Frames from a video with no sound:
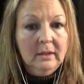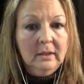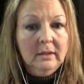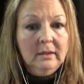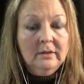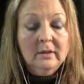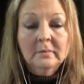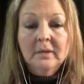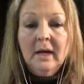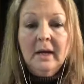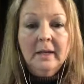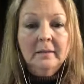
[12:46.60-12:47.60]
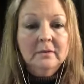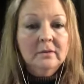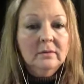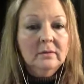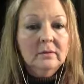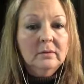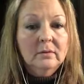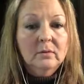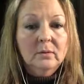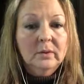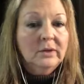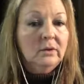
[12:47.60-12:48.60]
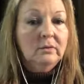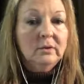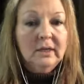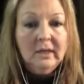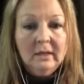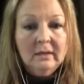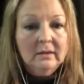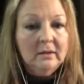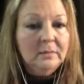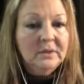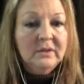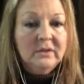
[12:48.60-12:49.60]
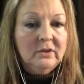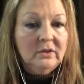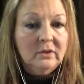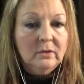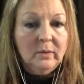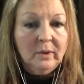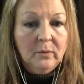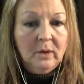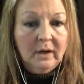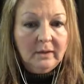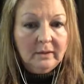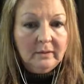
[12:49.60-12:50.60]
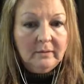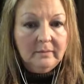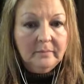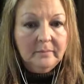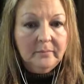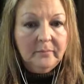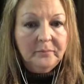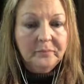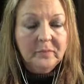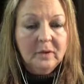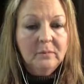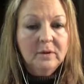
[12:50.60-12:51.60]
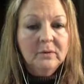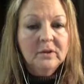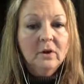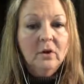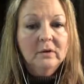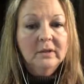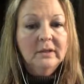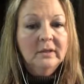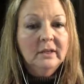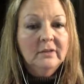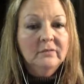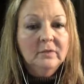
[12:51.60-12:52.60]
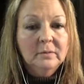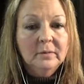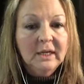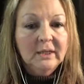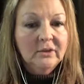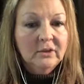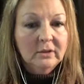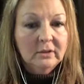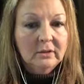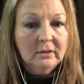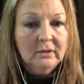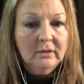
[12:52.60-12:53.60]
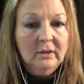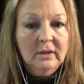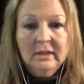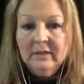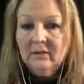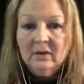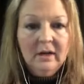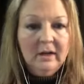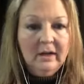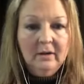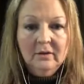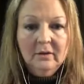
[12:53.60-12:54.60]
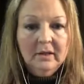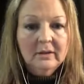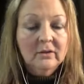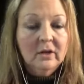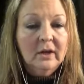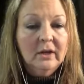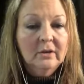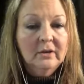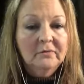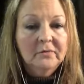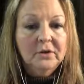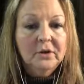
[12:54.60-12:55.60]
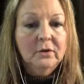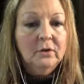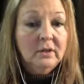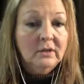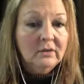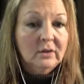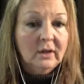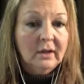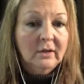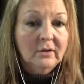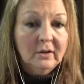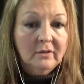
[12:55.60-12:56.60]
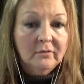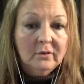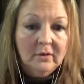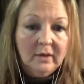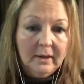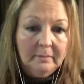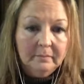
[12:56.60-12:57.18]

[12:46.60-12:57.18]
sometimes we don't get the position we wanted. But withholding the information is not healthy. It's not healthy for you and it's not healthy for them.